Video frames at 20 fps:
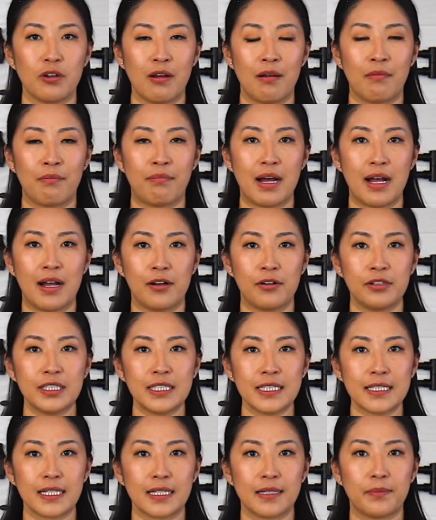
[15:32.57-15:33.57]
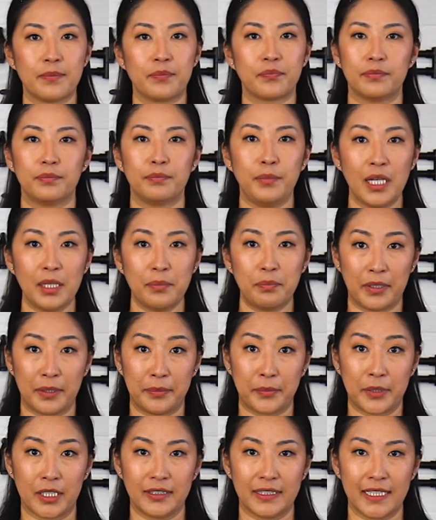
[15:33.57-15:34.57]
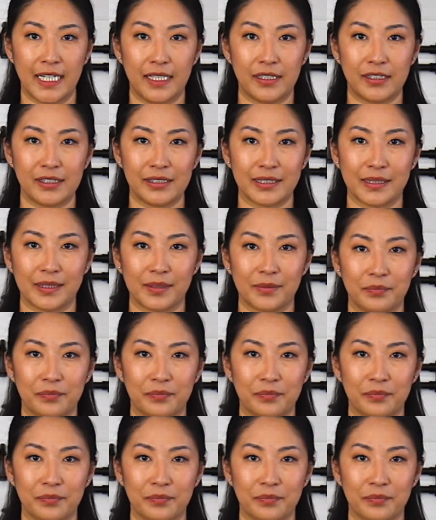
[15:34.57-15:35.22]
about meal prep containers.